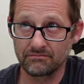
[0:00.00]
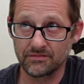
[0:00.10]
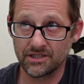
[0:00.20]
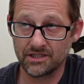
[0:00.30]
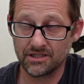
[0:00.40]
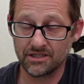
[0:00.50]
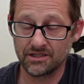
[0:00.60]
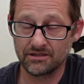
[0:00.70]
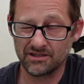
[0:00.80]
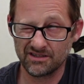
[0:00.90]
to
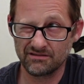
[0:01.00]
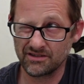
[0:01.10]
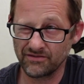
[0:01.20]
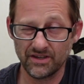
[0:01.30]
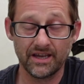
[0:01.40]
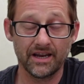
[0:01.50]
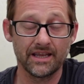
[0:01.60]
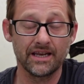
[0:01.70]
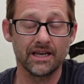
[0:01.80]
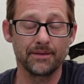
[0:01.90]

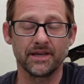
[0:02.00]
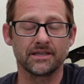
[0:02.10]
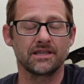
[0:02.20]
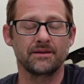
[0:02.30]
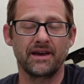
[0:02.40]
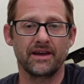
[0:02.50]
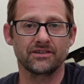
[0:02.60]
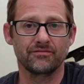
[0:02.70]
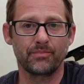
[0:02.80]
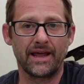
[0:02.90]
severely limit the
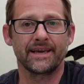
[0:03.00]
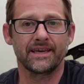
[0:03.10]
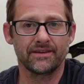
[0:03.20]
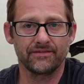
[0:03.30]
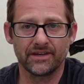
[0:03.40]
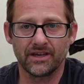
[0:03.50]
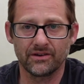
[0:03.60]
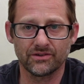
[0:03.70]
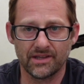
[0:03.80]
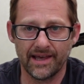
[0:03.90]
amount of blanking
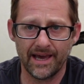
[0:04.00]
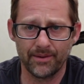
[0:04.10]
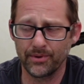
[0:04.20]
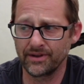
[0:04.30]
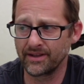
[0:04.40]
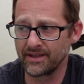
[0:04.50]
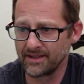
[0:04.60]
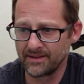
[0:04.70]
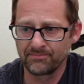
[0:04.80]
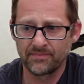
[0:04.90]
videos that happen,
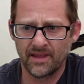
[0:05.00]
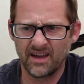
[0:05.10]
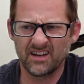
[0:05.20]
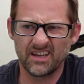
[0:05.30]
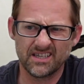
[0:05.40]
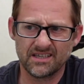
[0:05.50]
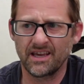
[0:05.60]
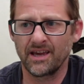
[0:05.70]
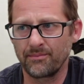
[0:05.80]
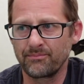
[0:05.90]
unless
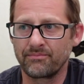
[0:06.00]
I